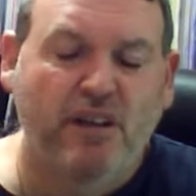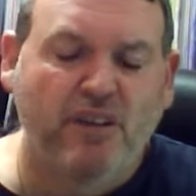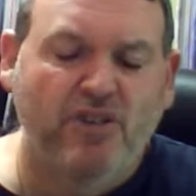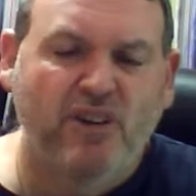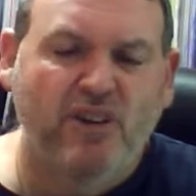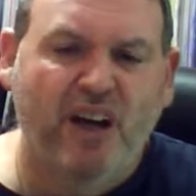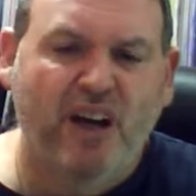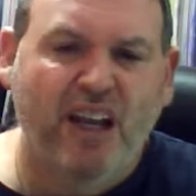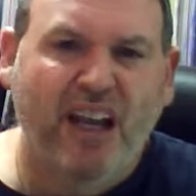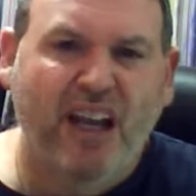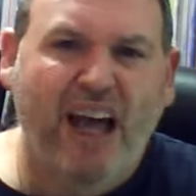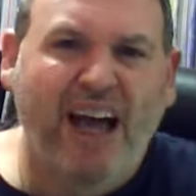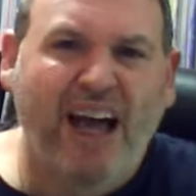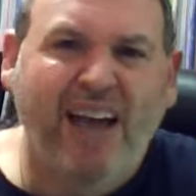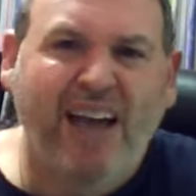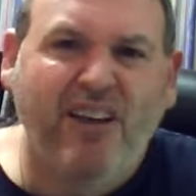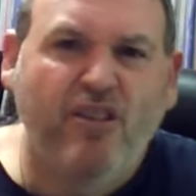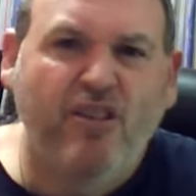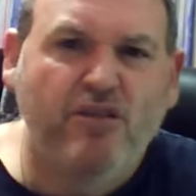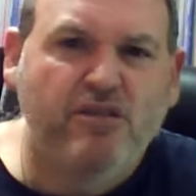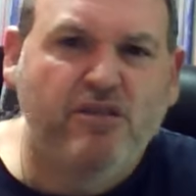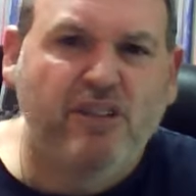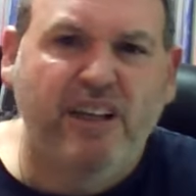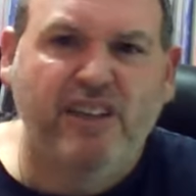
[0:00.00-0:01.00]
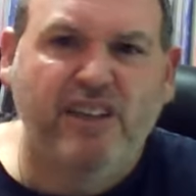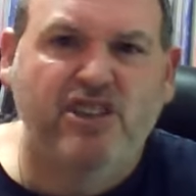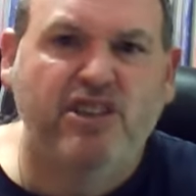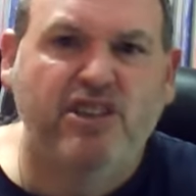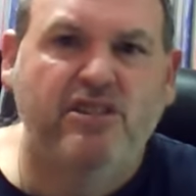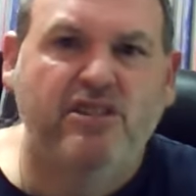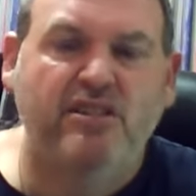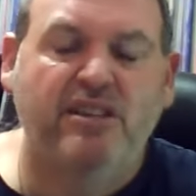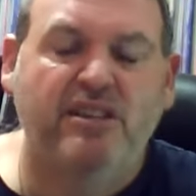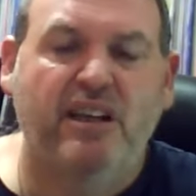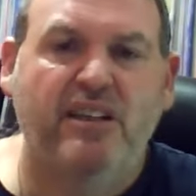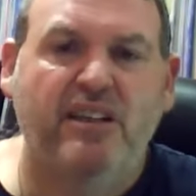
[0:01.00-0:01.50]
So I'd like you to
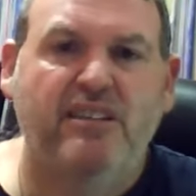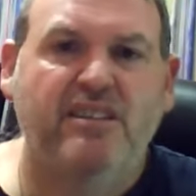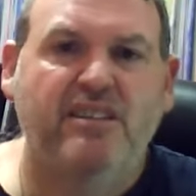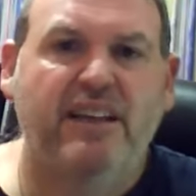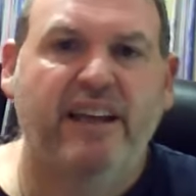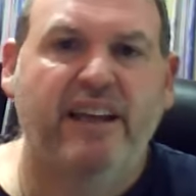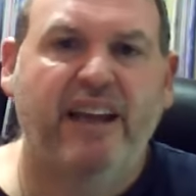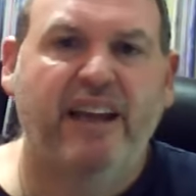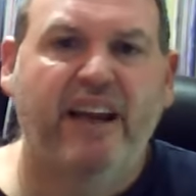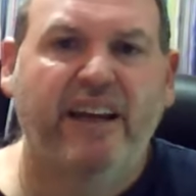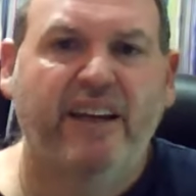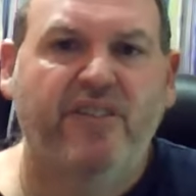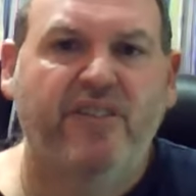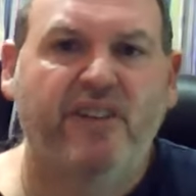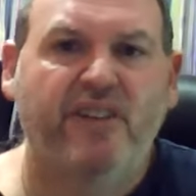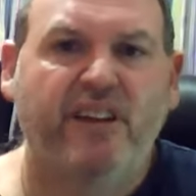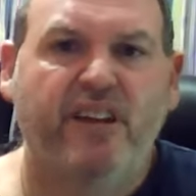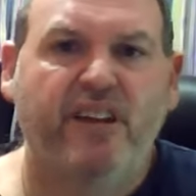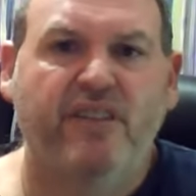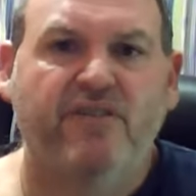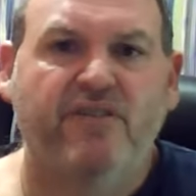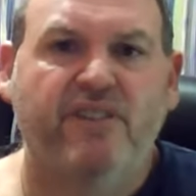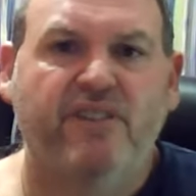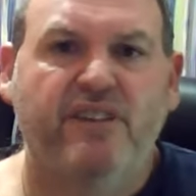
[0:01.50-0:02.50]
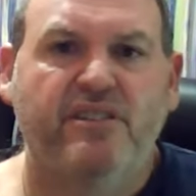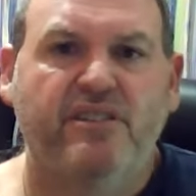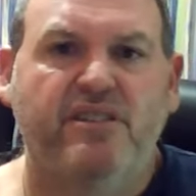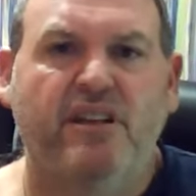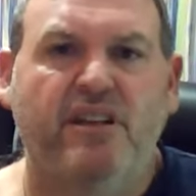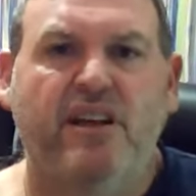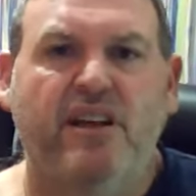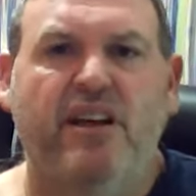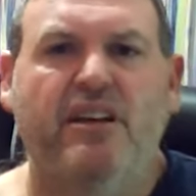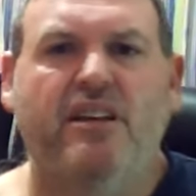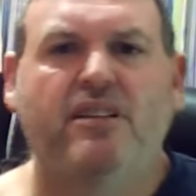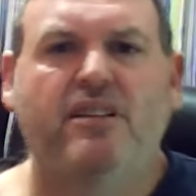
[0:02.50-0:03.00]
actually just understand how everything fits
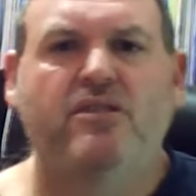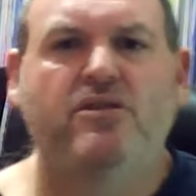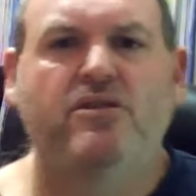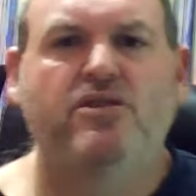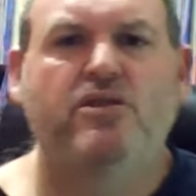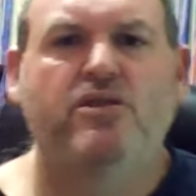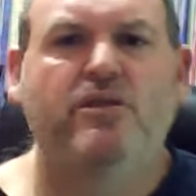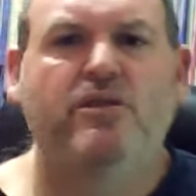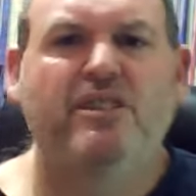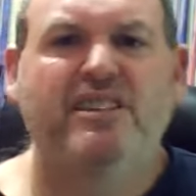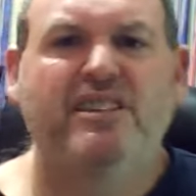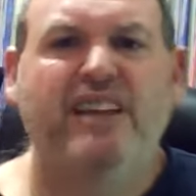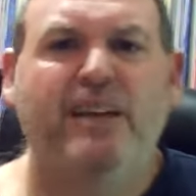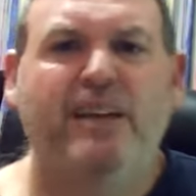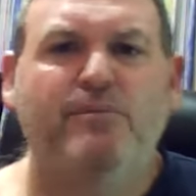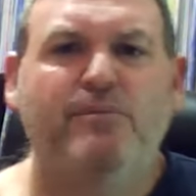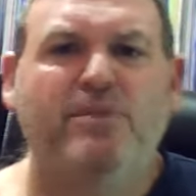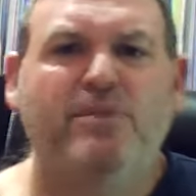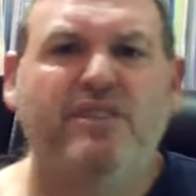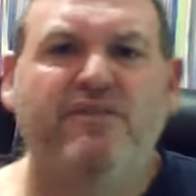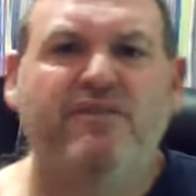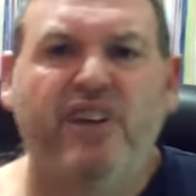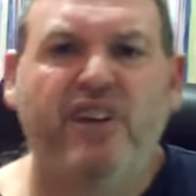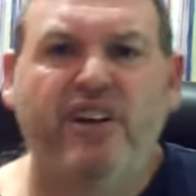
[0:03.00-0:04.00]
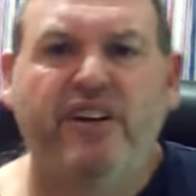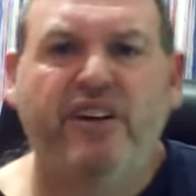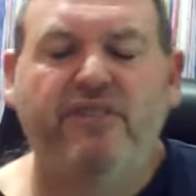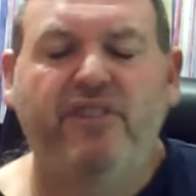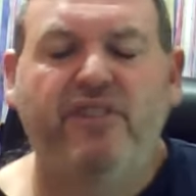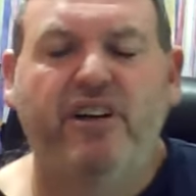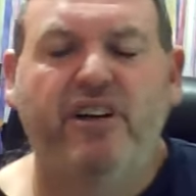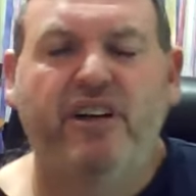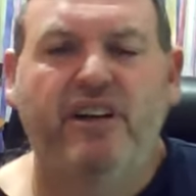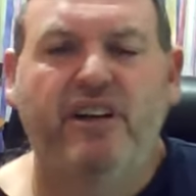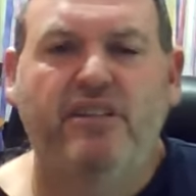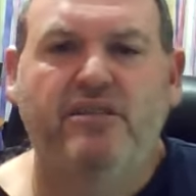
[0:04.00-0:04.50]
together, because your exams are
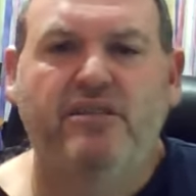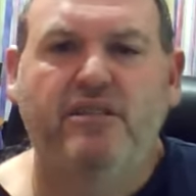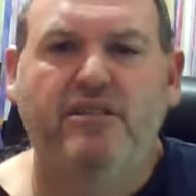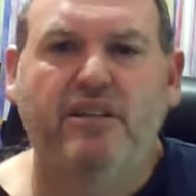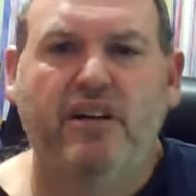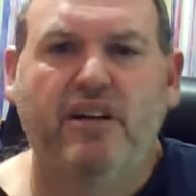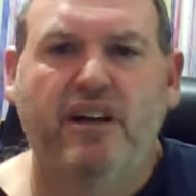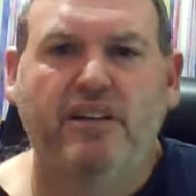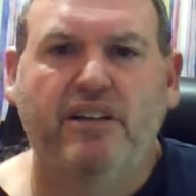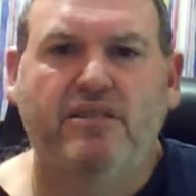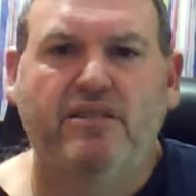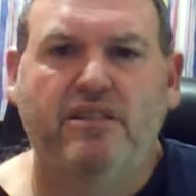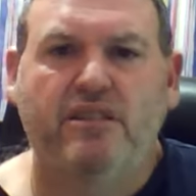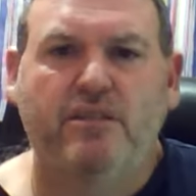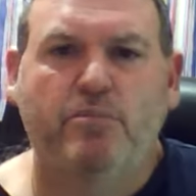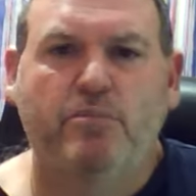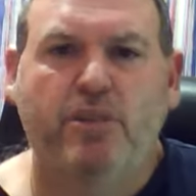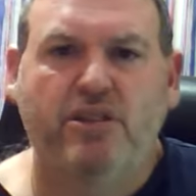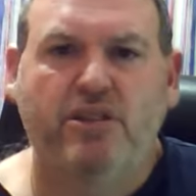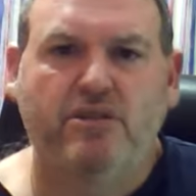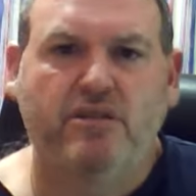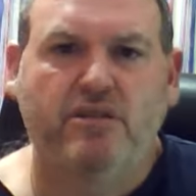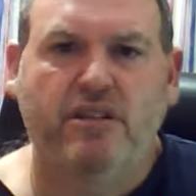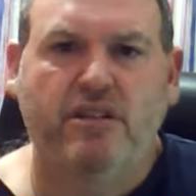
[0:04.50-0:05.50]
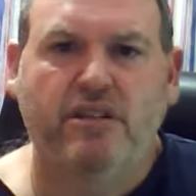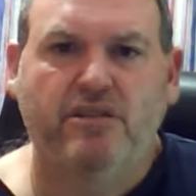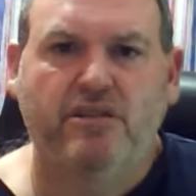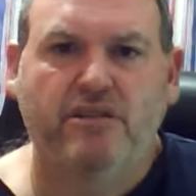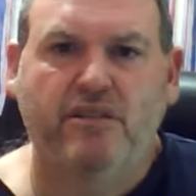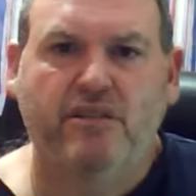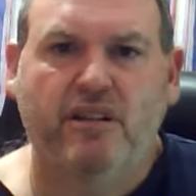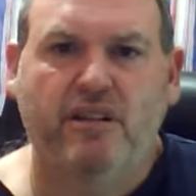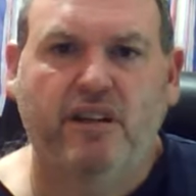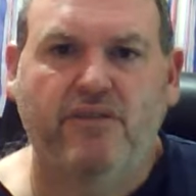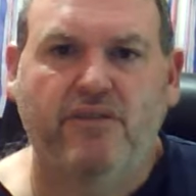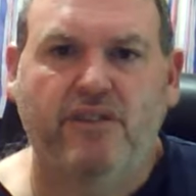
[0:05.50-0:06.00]
very integrated at
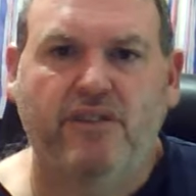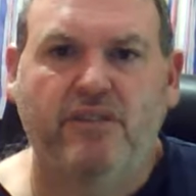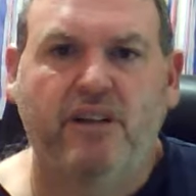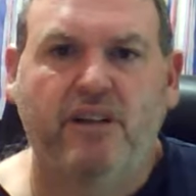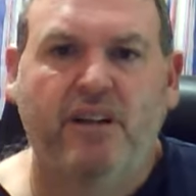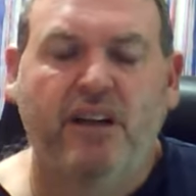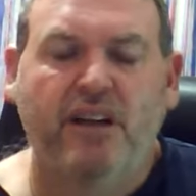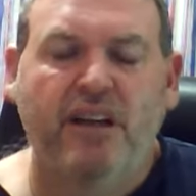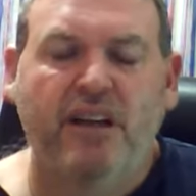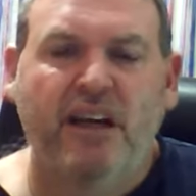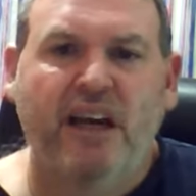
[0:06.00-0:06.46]
postgraduate level.